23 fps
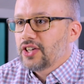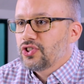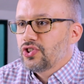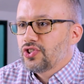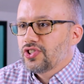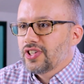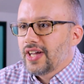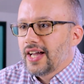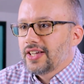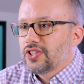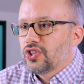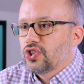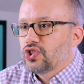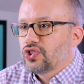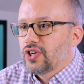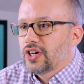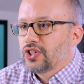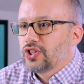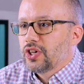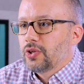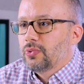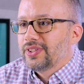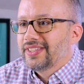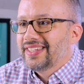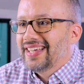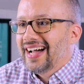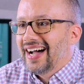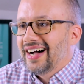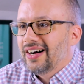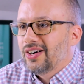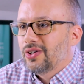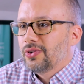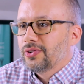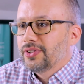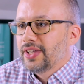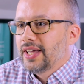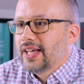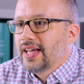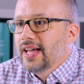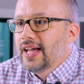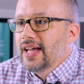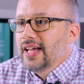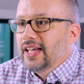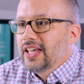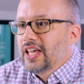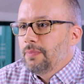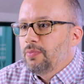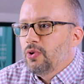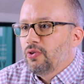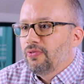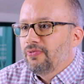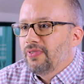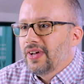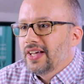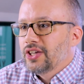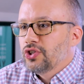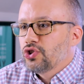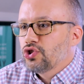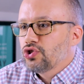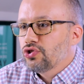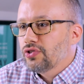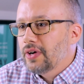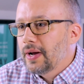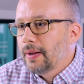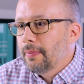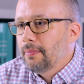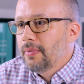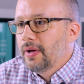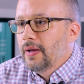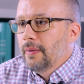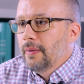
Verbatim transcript: Exercise and stretching will not only keep you fit and trim,